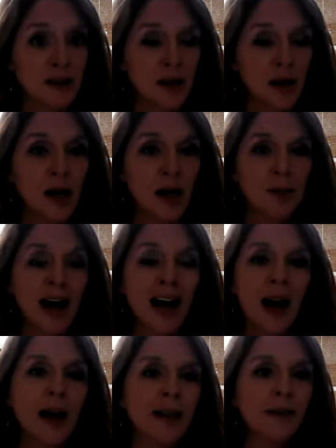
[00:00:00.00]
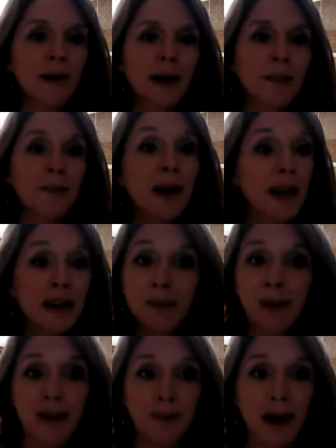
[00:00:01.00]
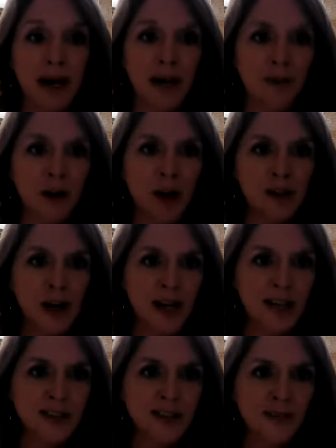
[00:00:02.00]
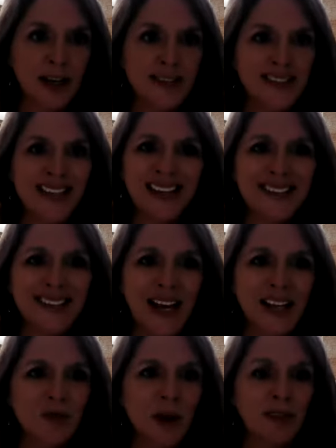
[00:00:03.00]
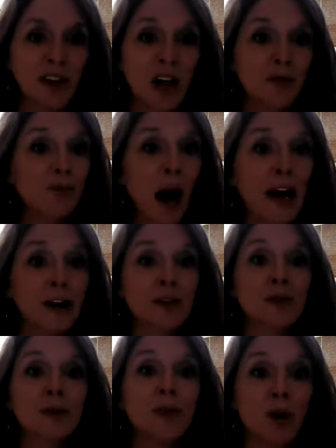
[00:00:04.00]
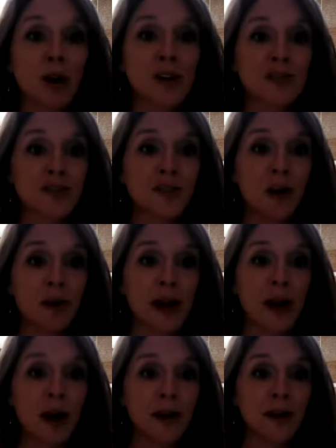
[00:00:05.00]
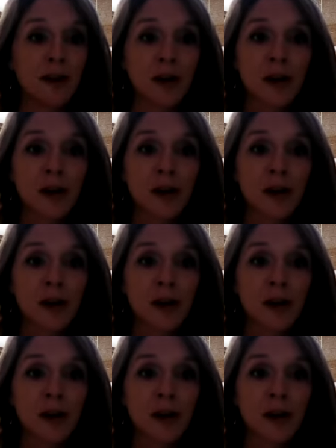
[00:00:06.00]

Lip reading: I highly recommend being backup contracts because these days we have a lot of buyer's remorse going on.